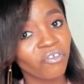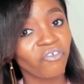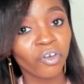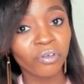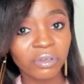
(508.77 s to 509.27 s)

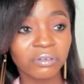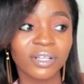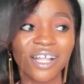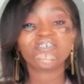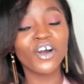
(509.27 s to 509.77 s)

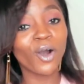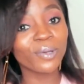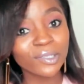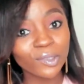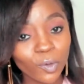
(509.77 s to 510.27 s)
For all
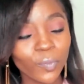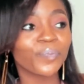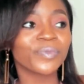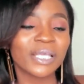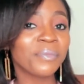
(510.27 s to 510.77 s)
we know,
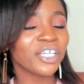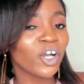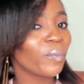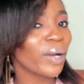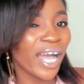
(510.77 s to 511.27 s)

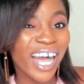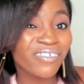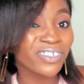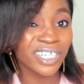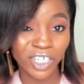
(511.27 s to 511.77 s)
Emmanuel might
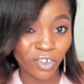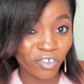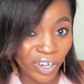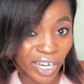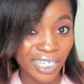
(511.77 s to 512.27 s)
have a
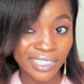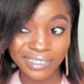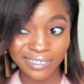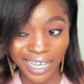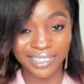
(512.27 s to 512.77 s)
girlfriend
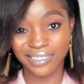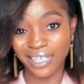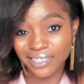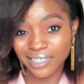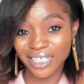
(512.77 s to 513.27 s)
that he's
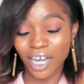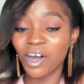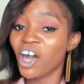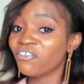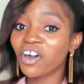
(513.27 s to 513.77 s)
dating now.
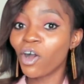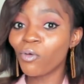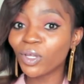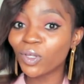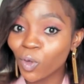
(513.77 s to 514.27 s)
For all
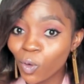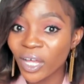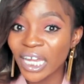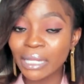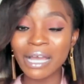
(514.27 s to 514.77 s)
we know,
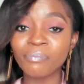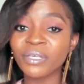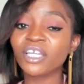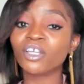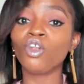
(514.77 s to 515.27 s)
they might
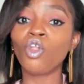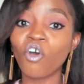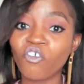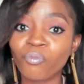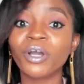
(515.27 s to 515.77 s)
be in
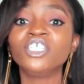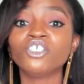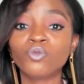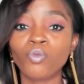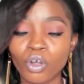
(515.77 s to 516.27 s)
love, but he
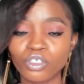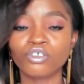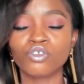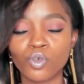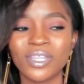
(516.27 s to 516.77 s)
just wants you
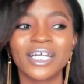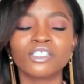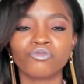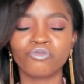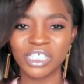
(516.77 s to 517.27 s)
to know that
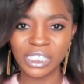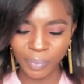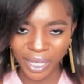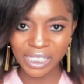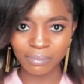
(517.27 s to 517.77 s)

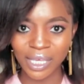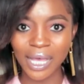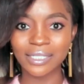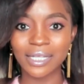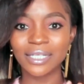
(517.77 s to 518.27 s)
respect me
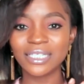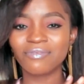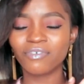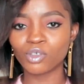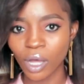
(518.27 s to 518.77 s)
as an
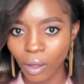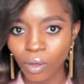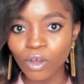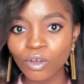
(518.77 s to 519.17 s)
individual.